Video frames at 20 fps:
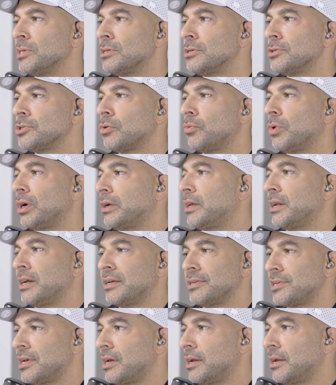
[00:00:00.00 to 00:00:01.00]
so what can
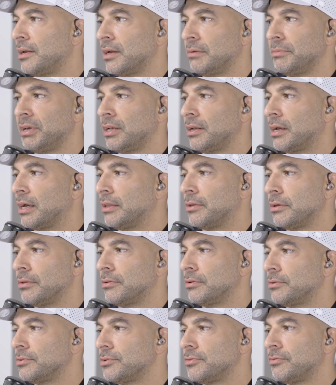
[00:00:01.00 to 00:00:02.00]
I say? I mean,
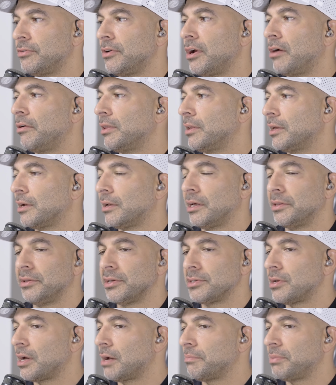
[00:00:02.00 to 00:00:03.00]
there's very little on
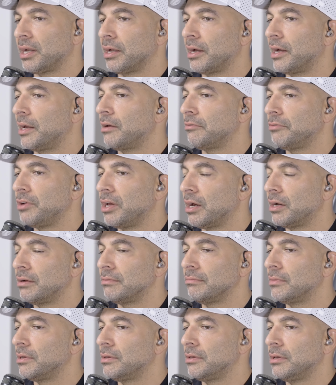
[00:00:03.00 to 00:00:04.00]
this topic I have not,
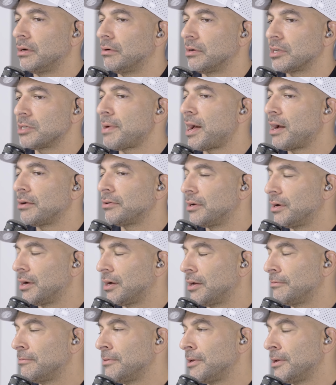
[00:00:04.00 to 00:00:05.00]
you know, expounded
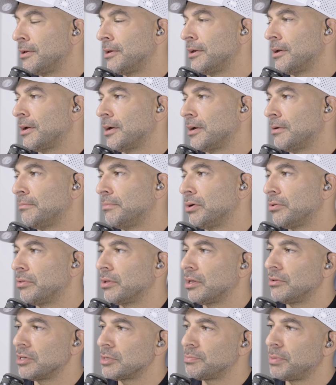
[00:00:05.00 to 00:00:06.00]
on, uh, both
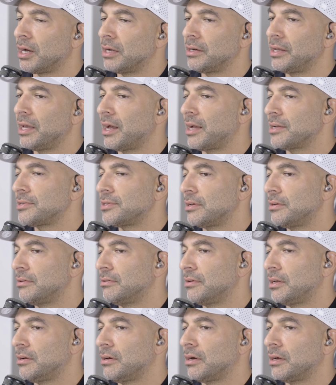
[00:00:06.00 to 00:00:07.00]
on this podcast
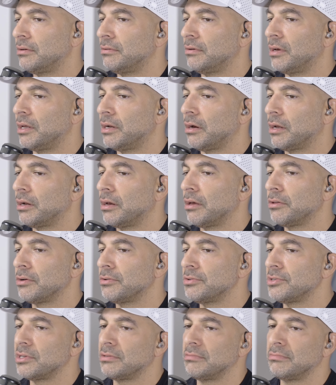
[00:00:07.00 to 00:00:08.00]
and, and on and on
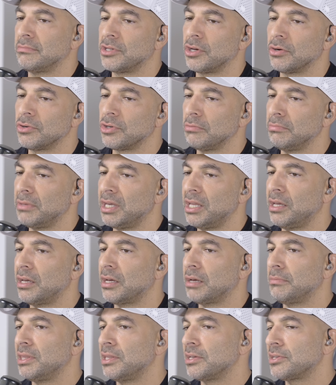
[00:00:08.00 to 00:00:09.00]
others and social
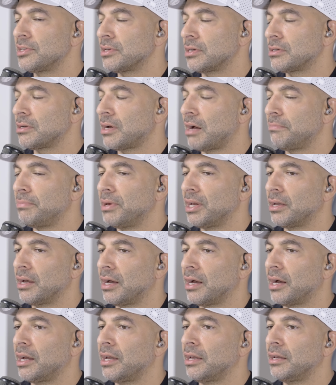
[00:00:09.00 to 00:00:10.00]
media. I mean, this is a topic
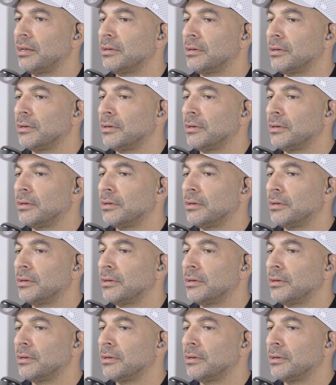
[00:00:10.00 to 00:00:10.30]
I